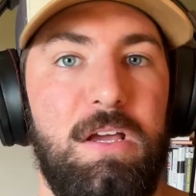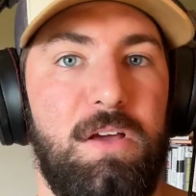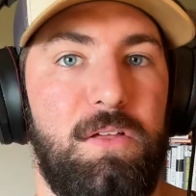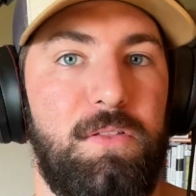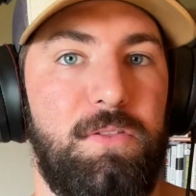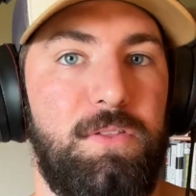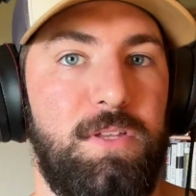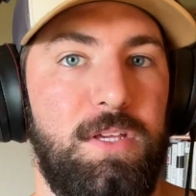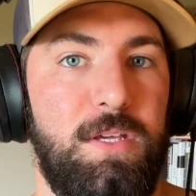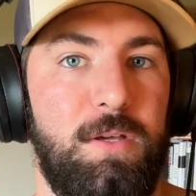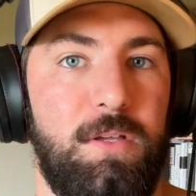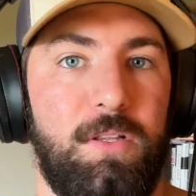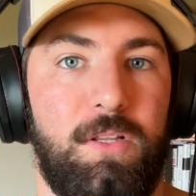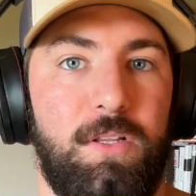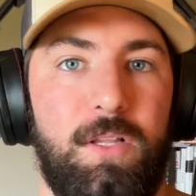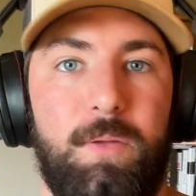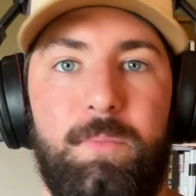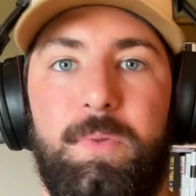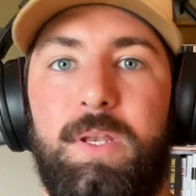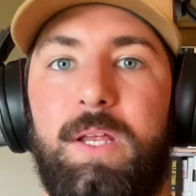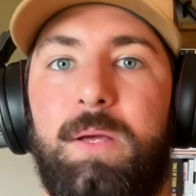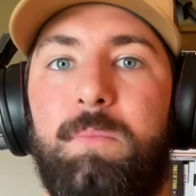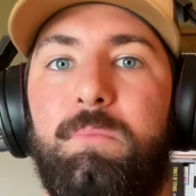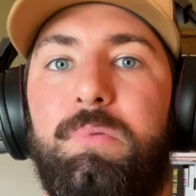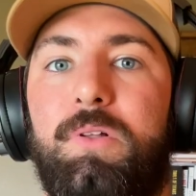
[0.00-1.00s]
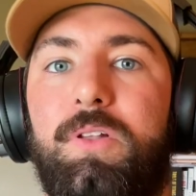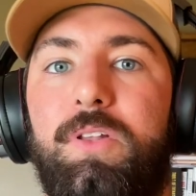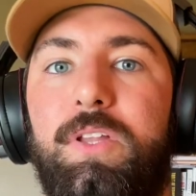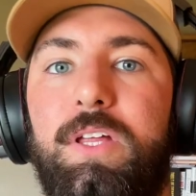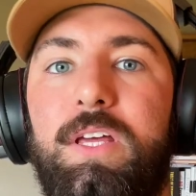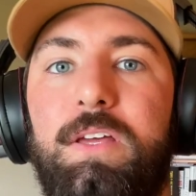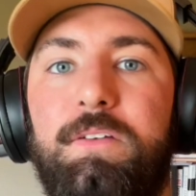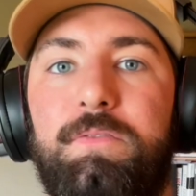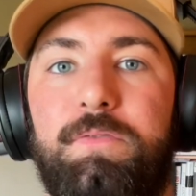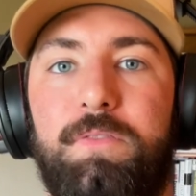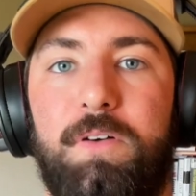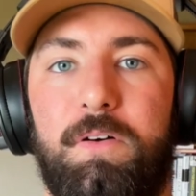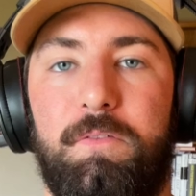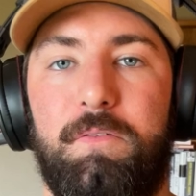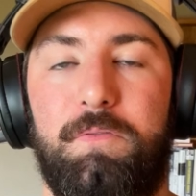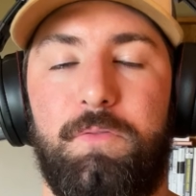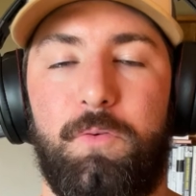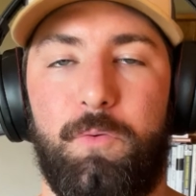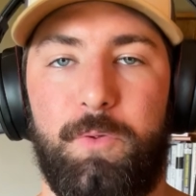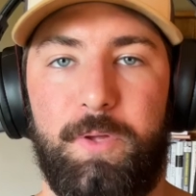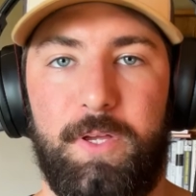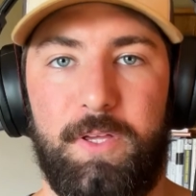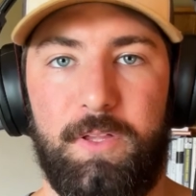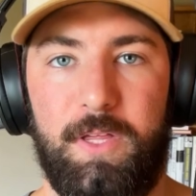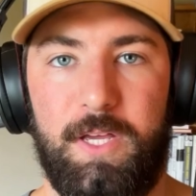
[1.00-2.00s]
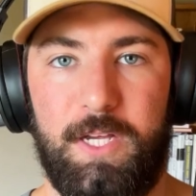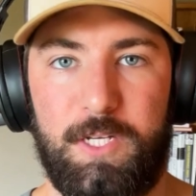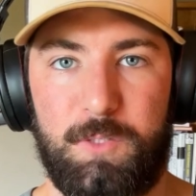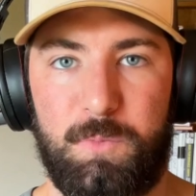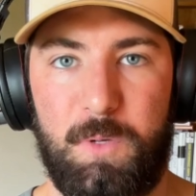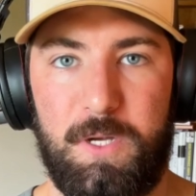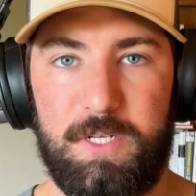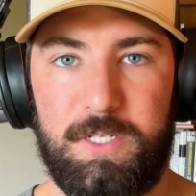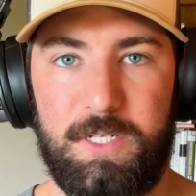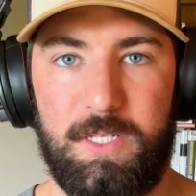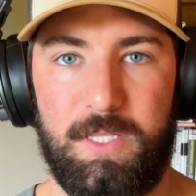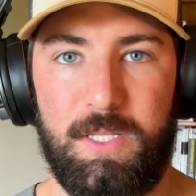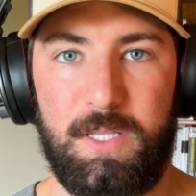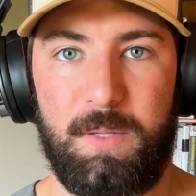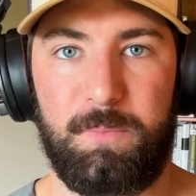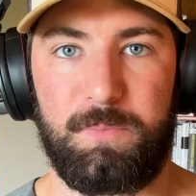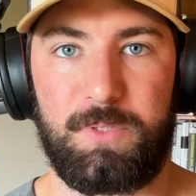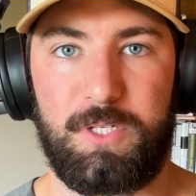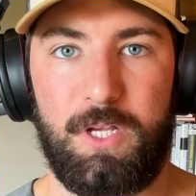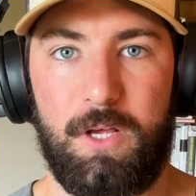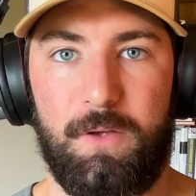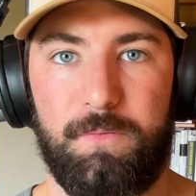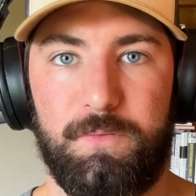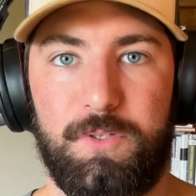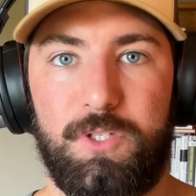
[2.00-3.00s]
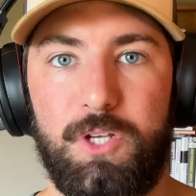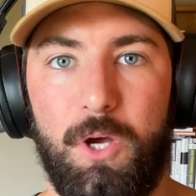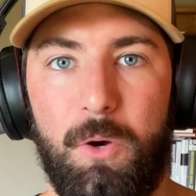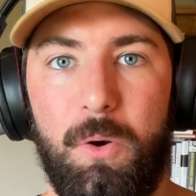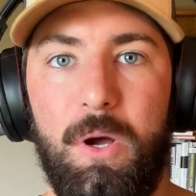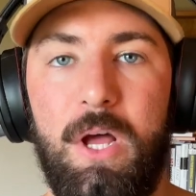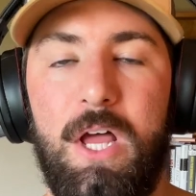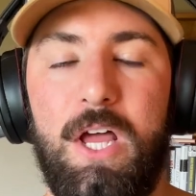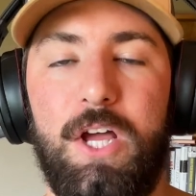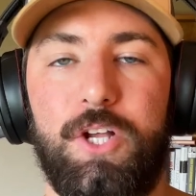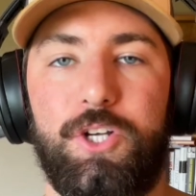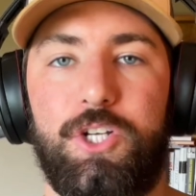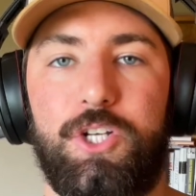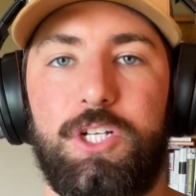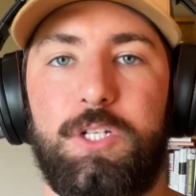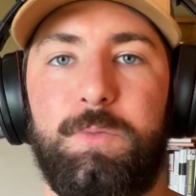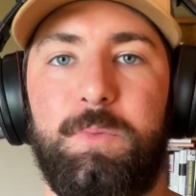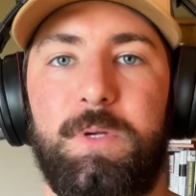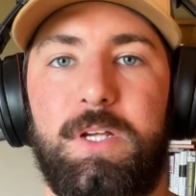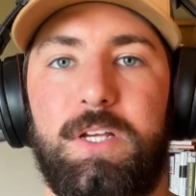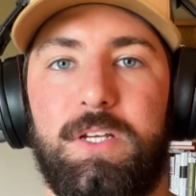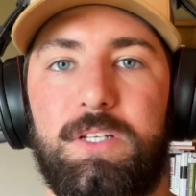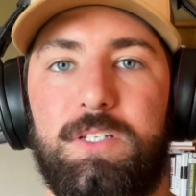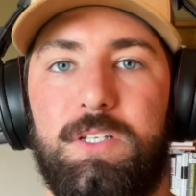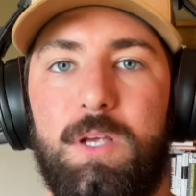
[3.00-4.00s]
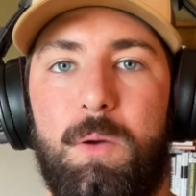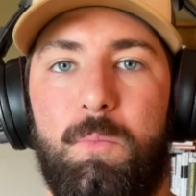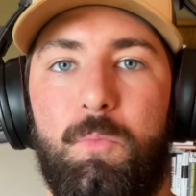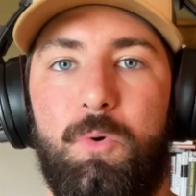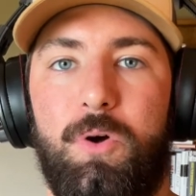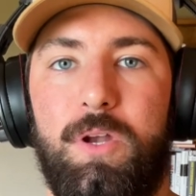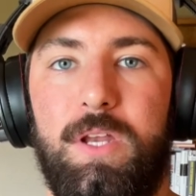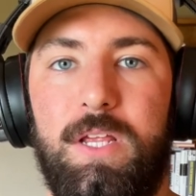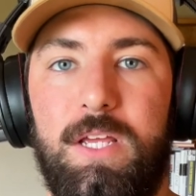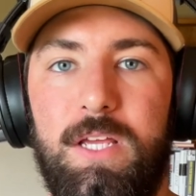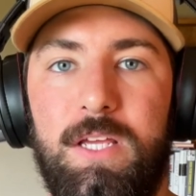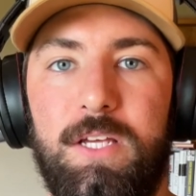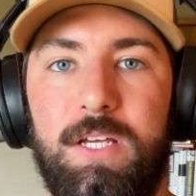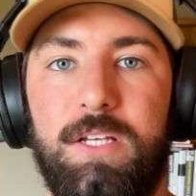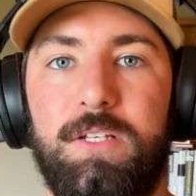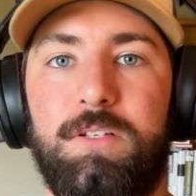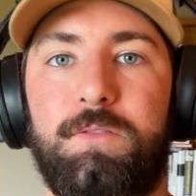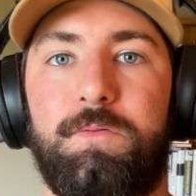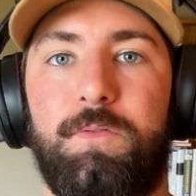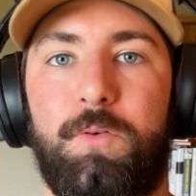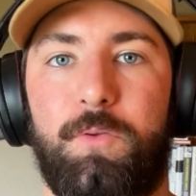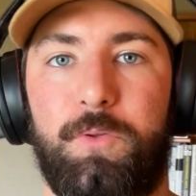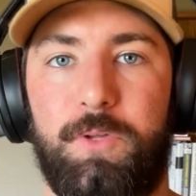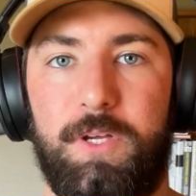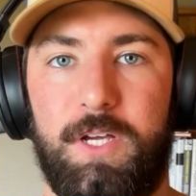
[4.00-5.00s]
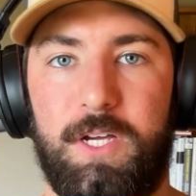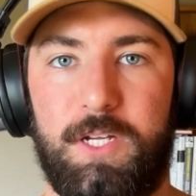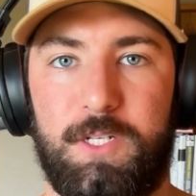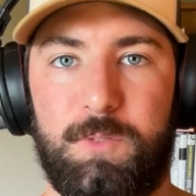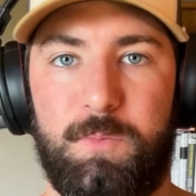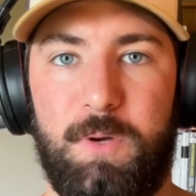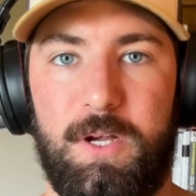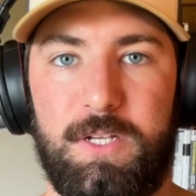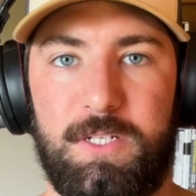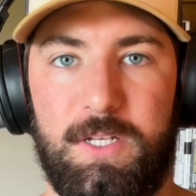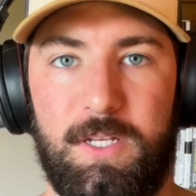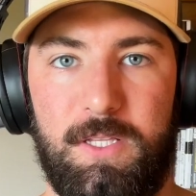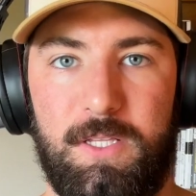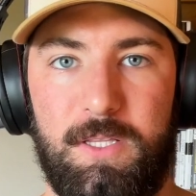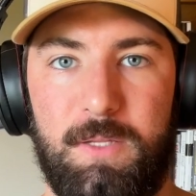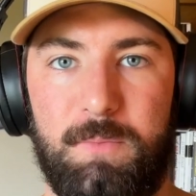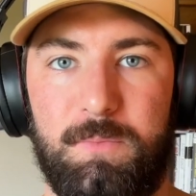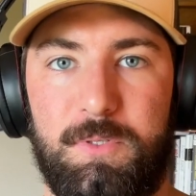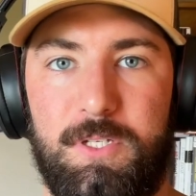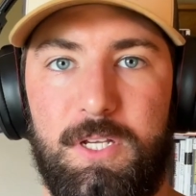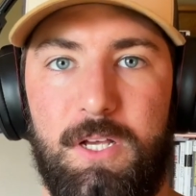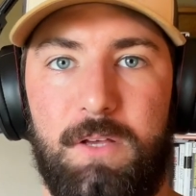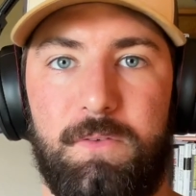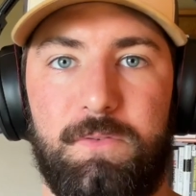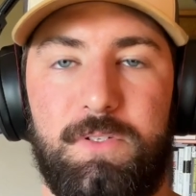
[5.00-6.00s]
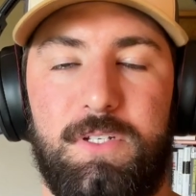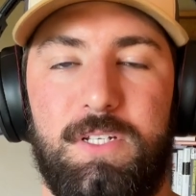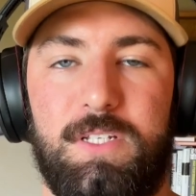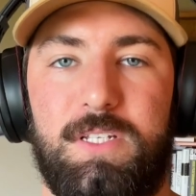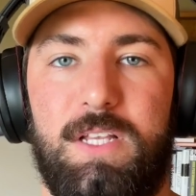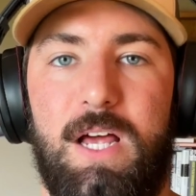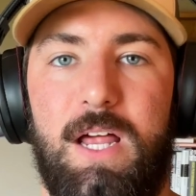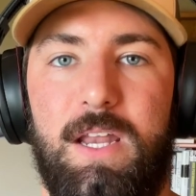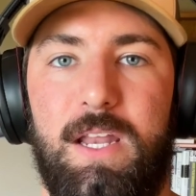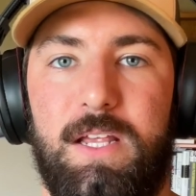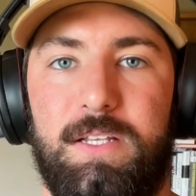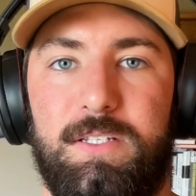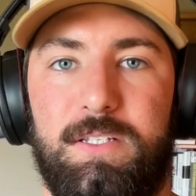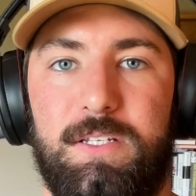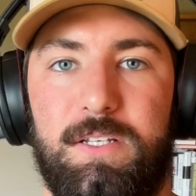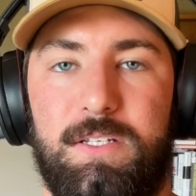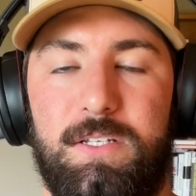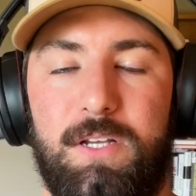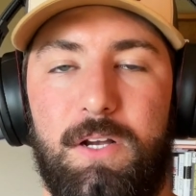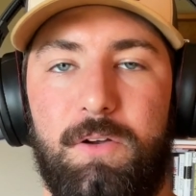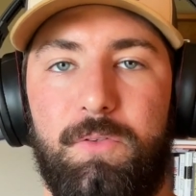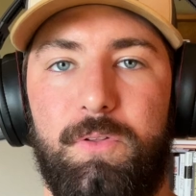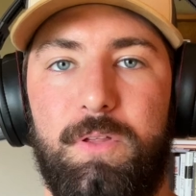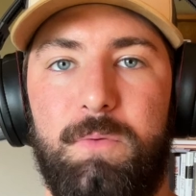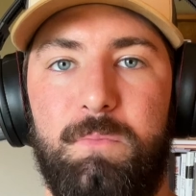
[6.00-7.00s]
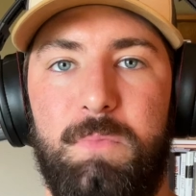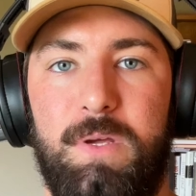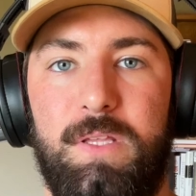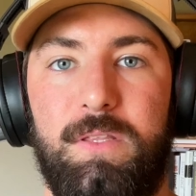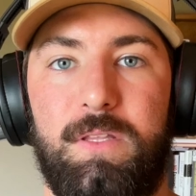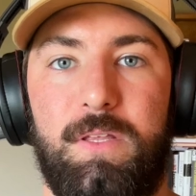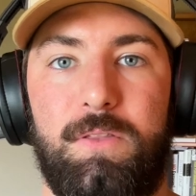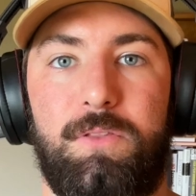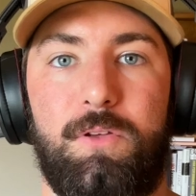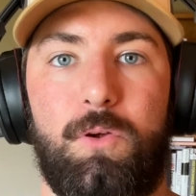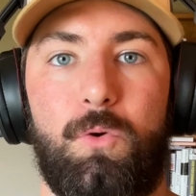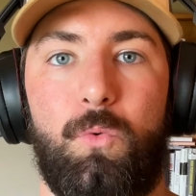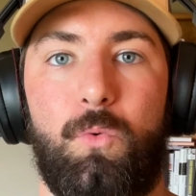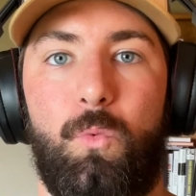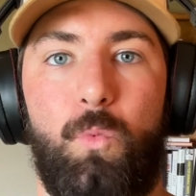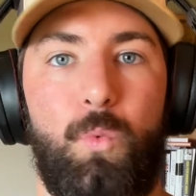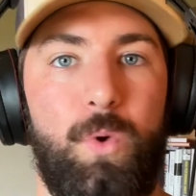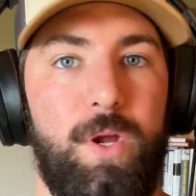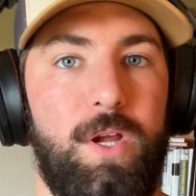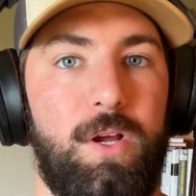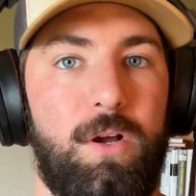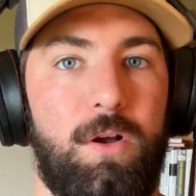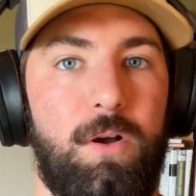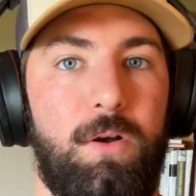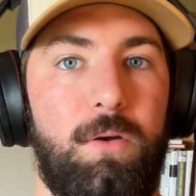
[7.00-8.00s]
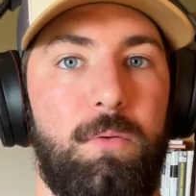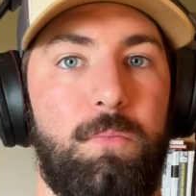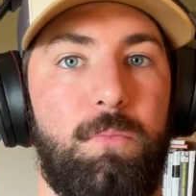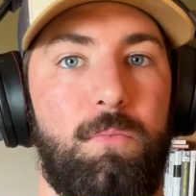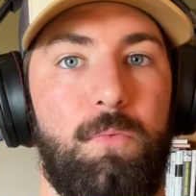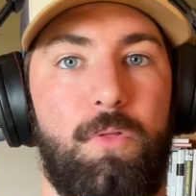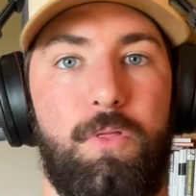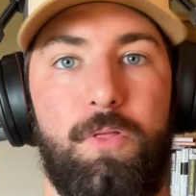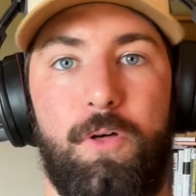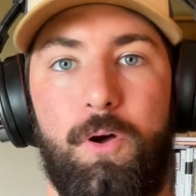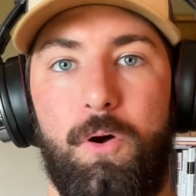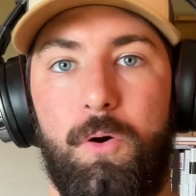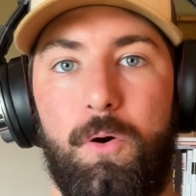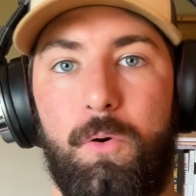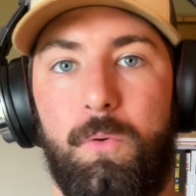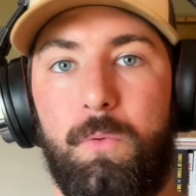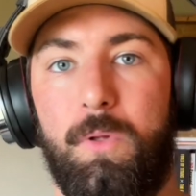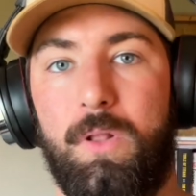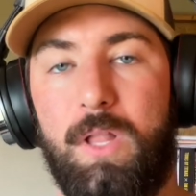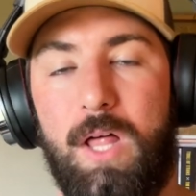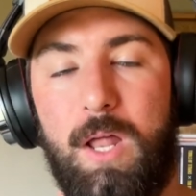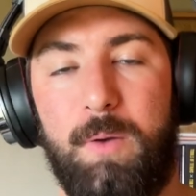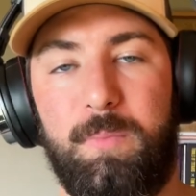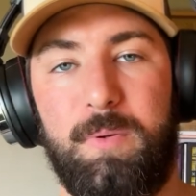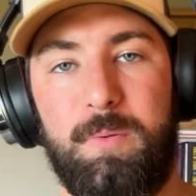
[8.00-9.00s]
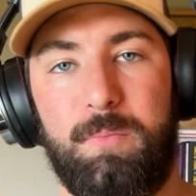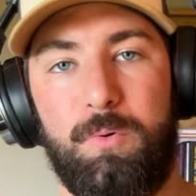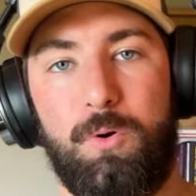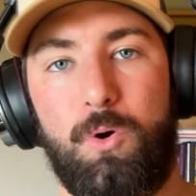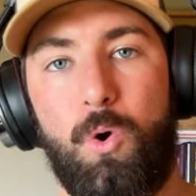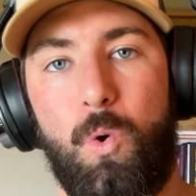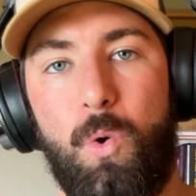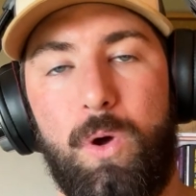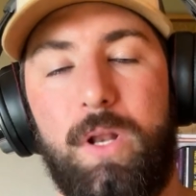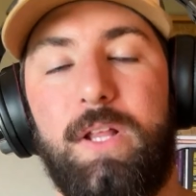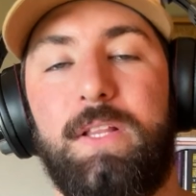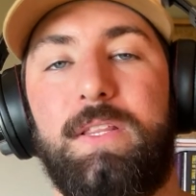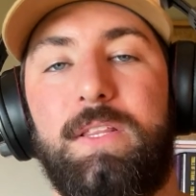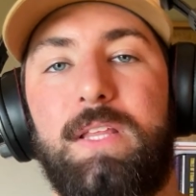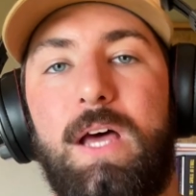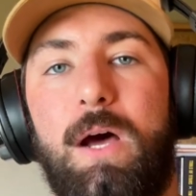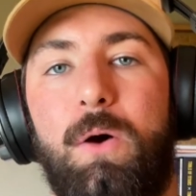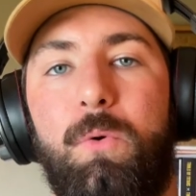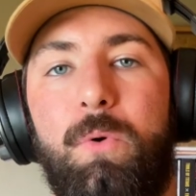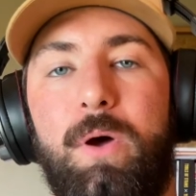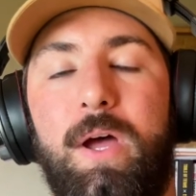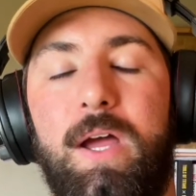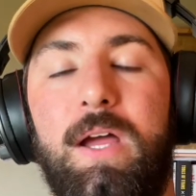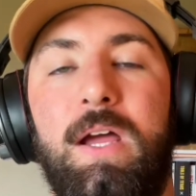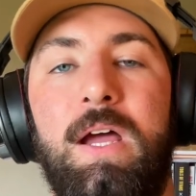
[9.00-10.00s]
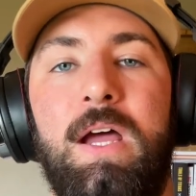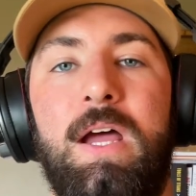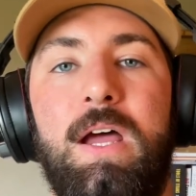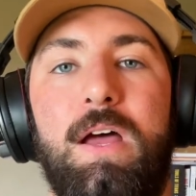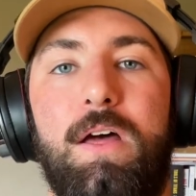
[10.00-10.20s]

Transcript: the limiting belief of fully expressing themselves. So just because someone is fully expressing themselves does not necessarily mean that they're weird, though a lot of people coin it that way.